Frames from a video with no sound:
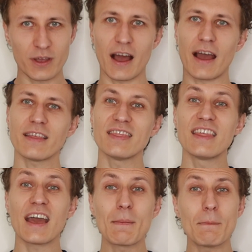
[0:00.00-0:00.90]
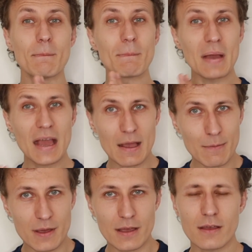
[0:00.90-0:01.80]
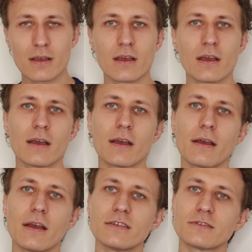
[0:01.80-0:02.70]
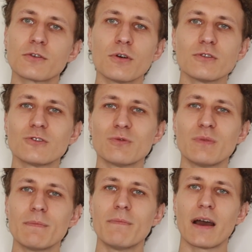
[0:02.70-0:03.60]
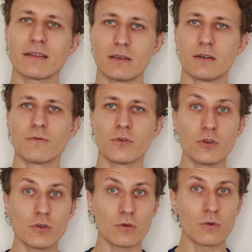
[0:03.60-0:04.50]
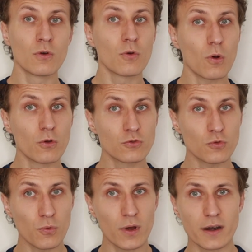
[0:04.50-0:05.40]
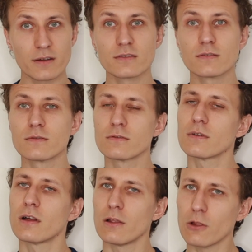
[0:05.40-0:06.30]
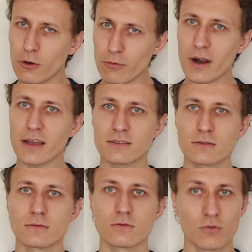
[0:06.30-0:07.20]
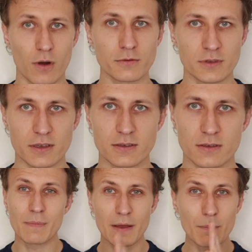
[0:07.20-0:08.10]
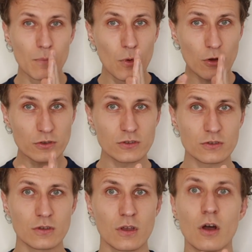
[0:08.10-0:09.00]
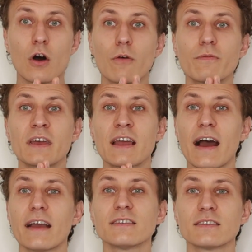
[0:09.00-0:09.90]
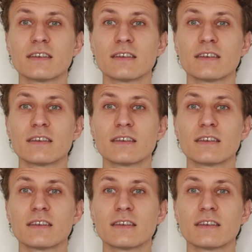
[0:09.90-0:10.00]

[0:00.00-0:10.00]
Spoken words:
guy, then maybe it's going to be better for you to wear a low-rise trousers. But most of the guys,